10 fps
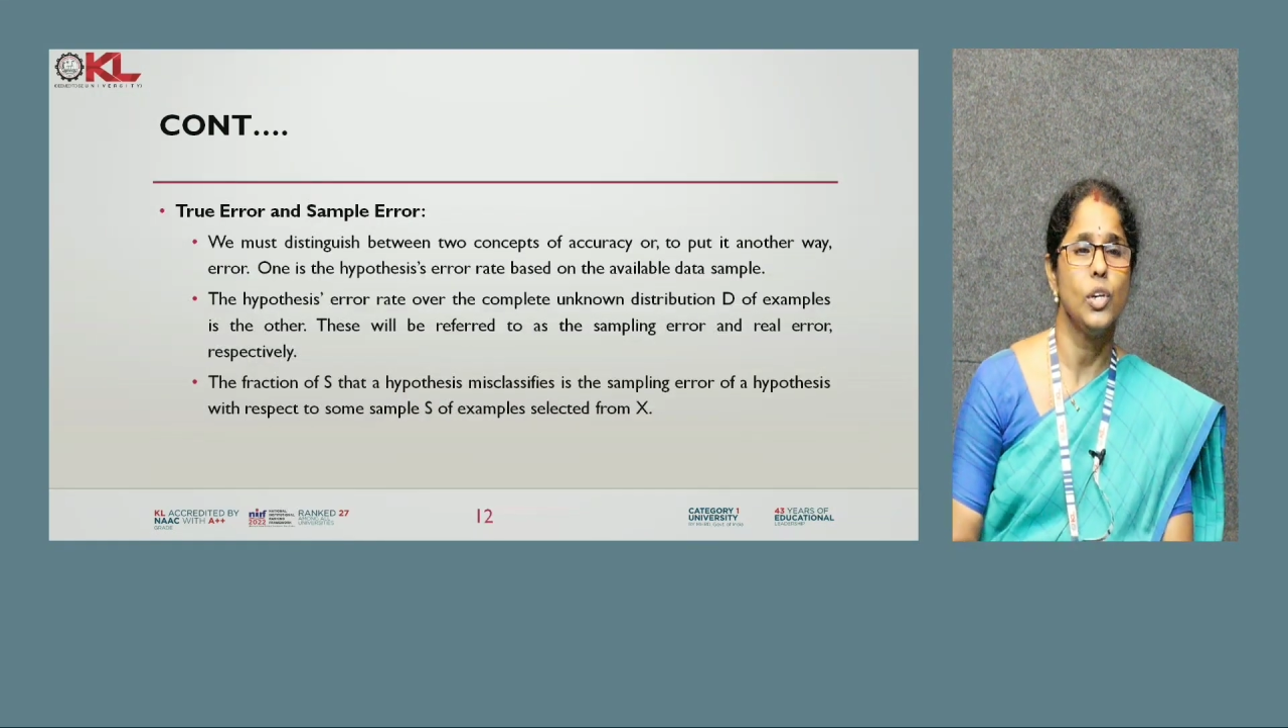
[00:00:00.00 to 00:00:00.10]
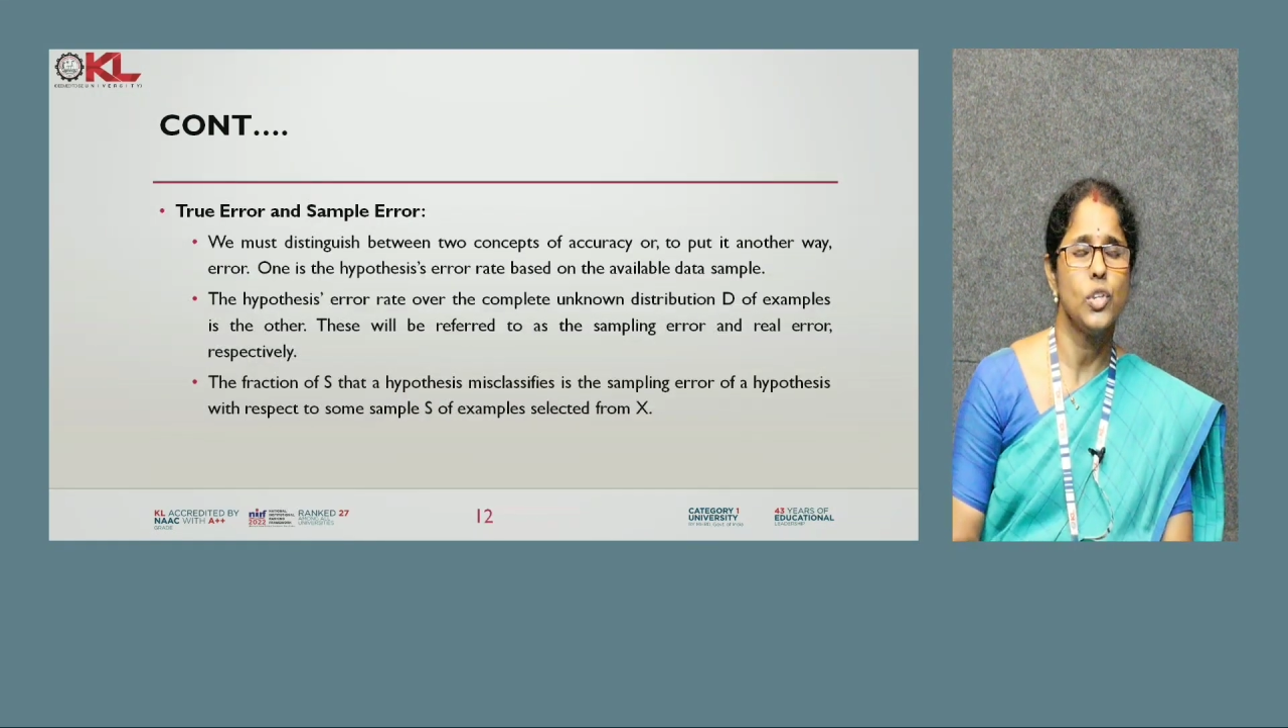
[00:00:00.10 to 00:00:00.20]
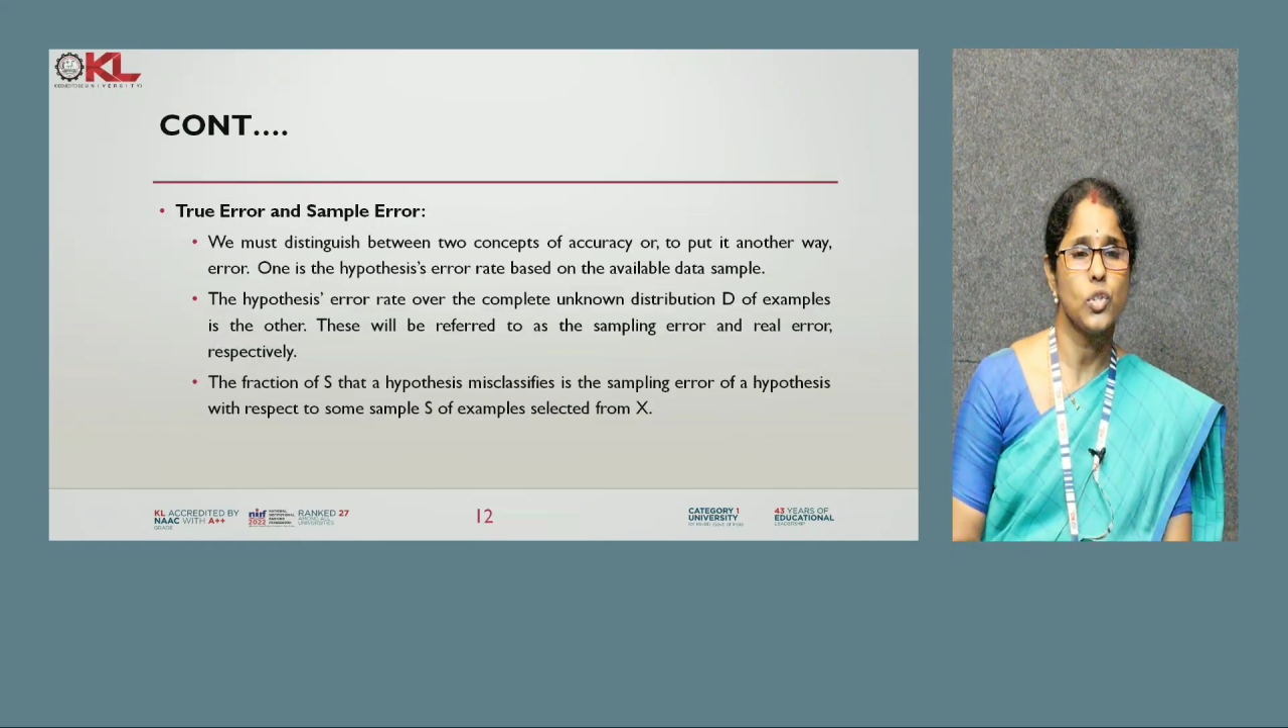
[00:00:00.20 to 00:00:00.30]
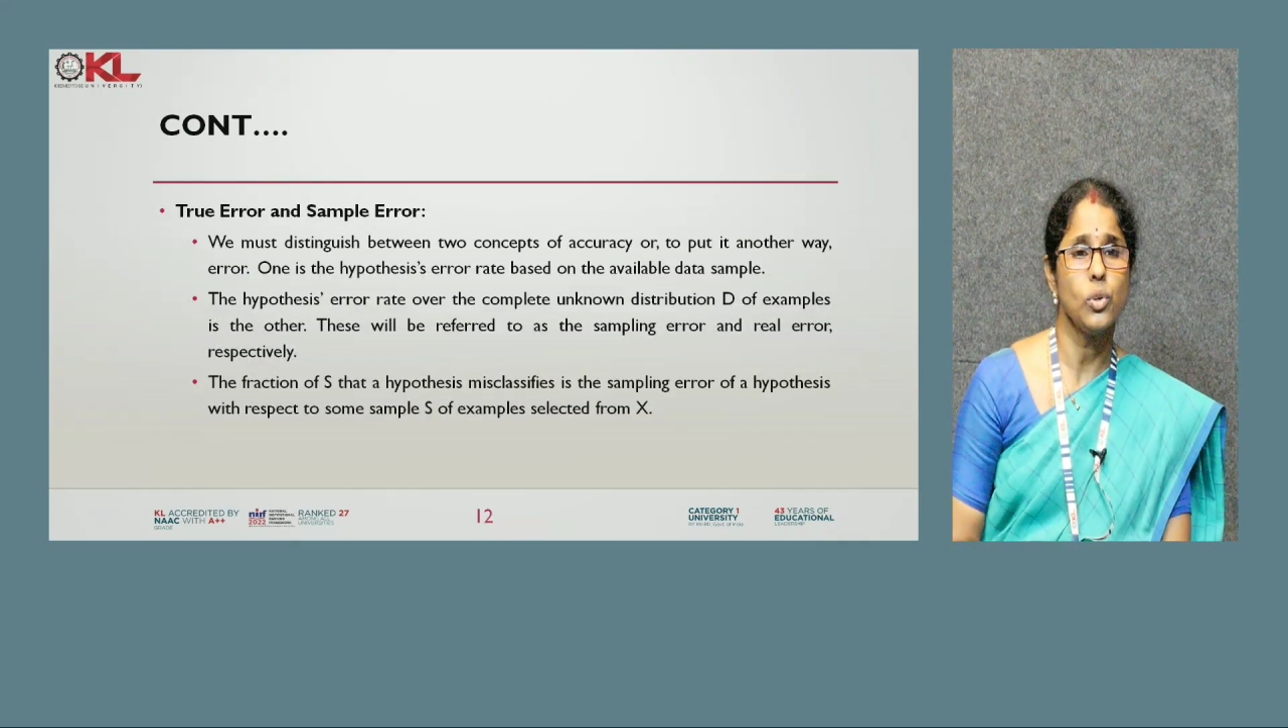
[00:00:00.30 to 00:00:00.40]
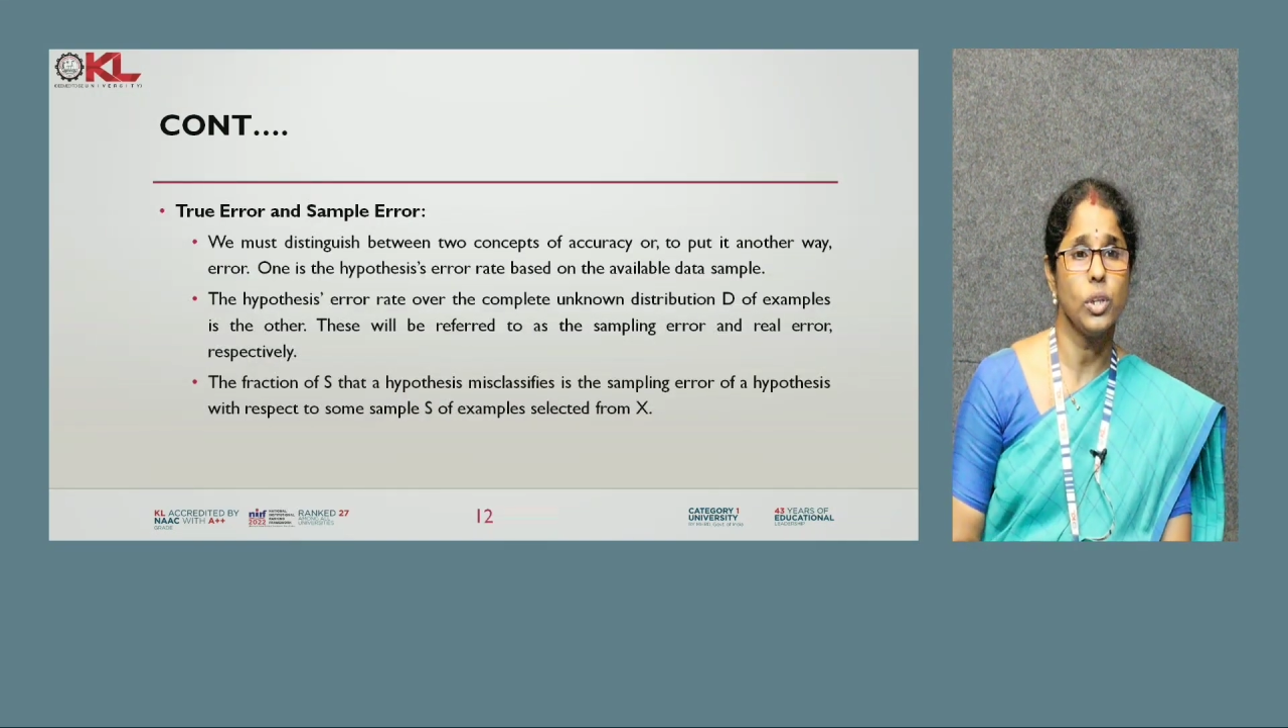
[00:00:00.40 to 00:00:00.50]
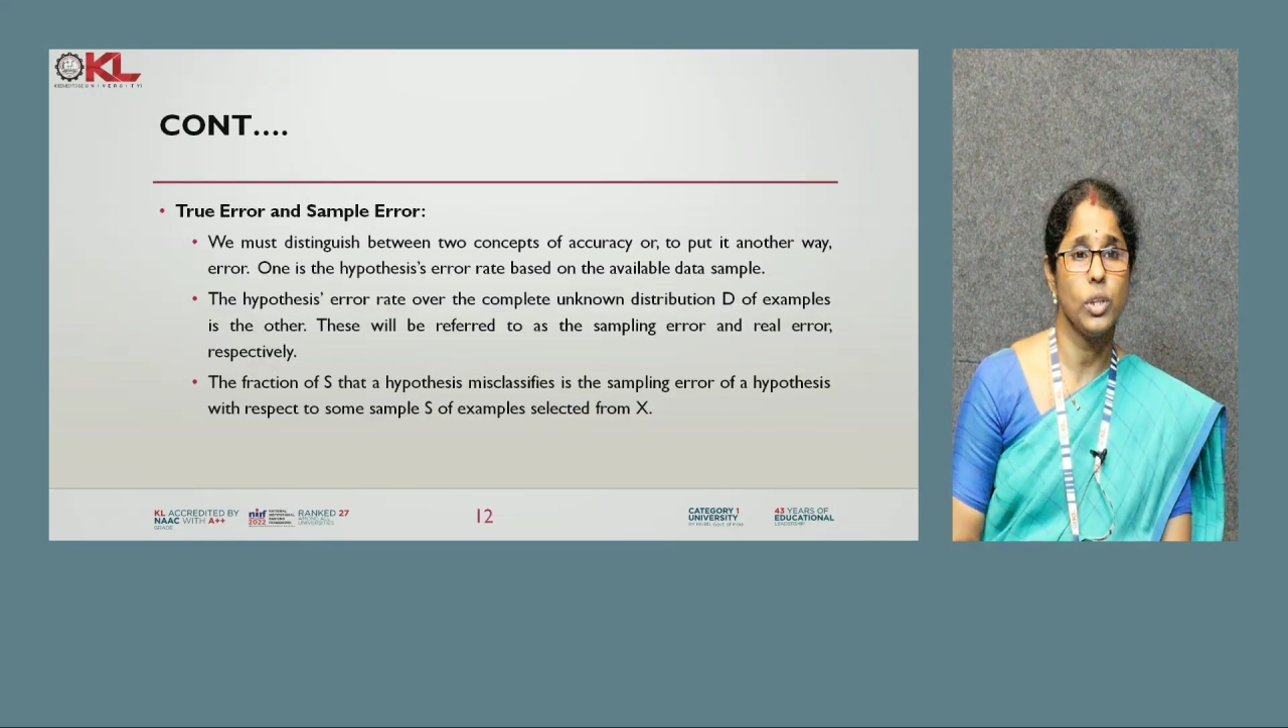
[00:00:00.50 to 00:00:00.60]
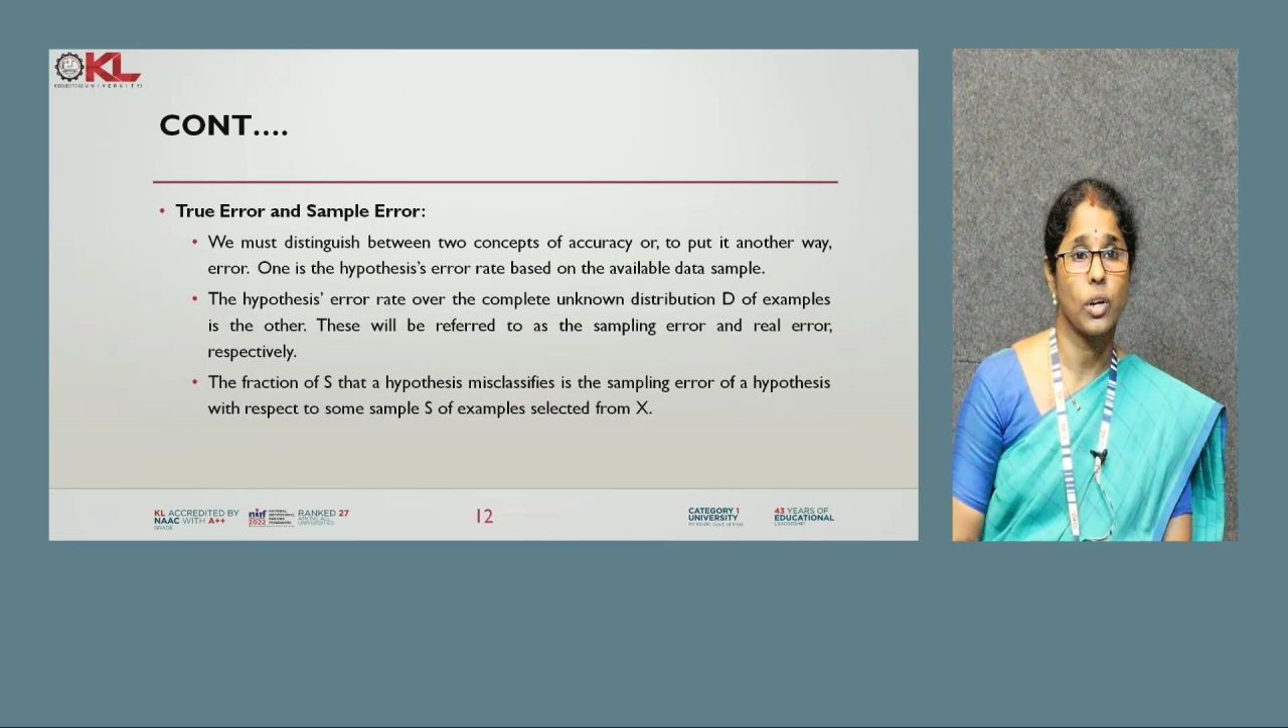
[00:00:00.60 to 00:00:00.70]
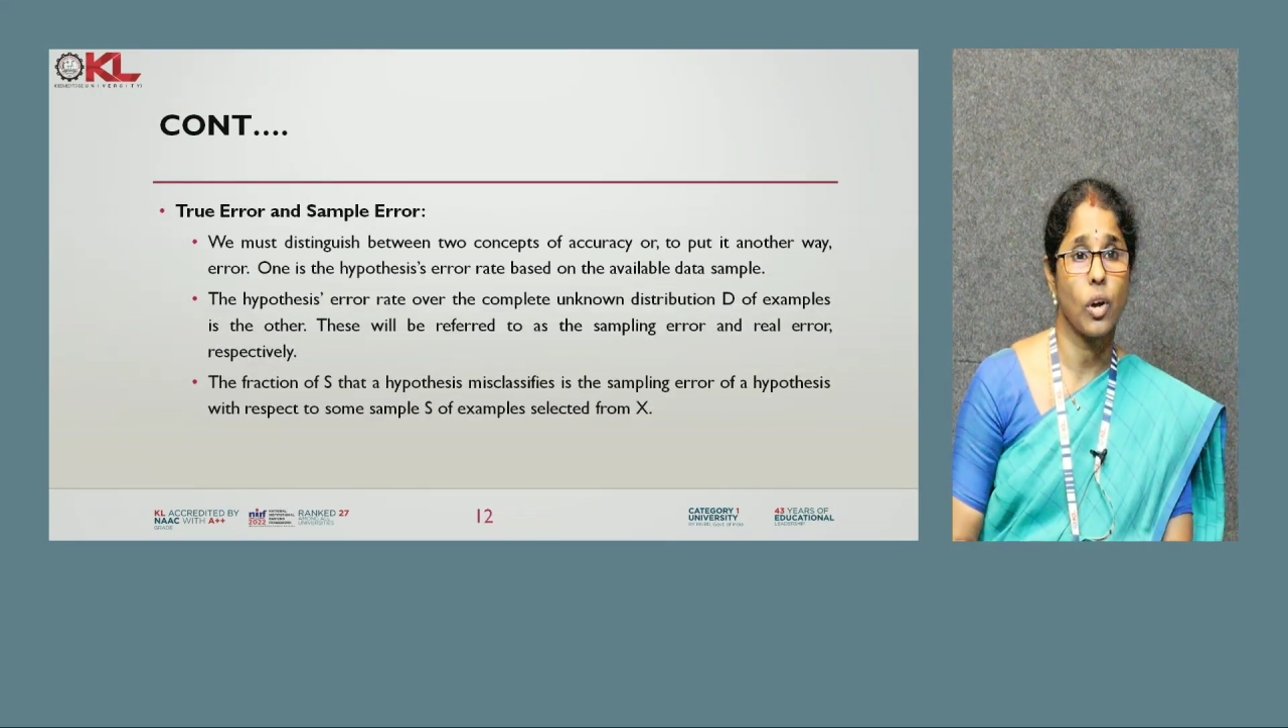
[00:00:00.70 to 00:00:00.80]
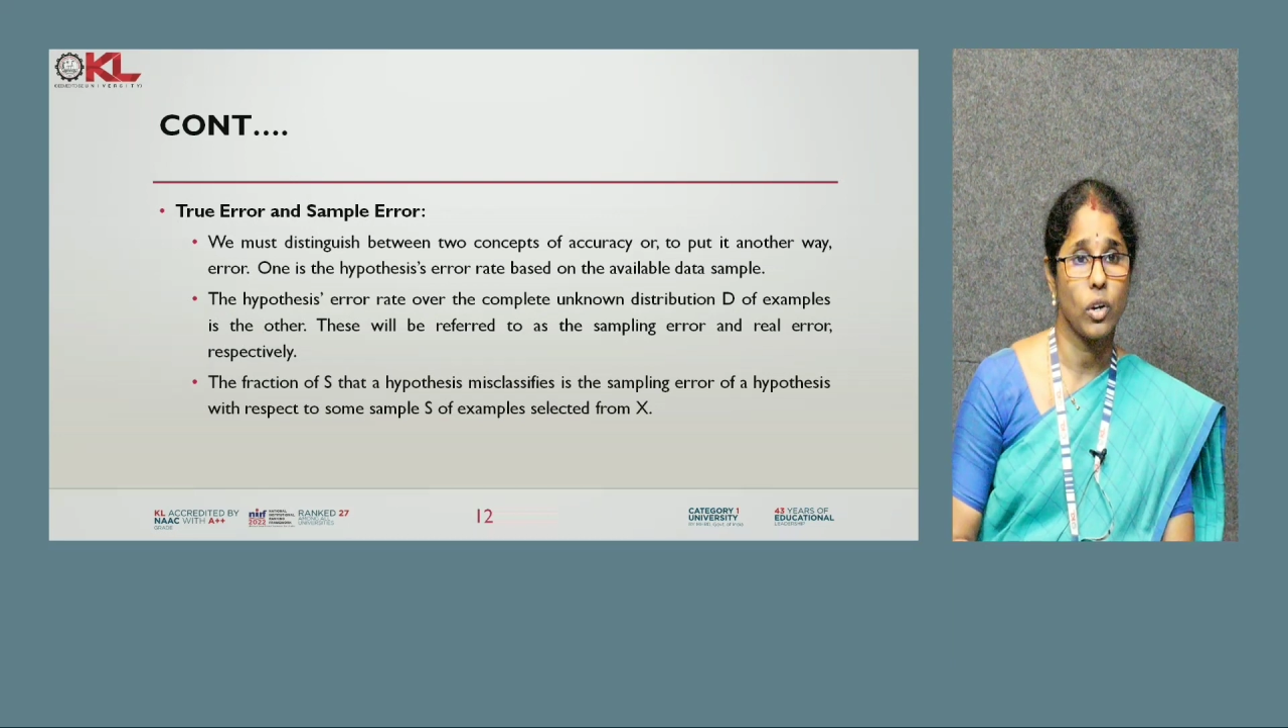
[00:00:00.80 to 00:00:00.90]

So you're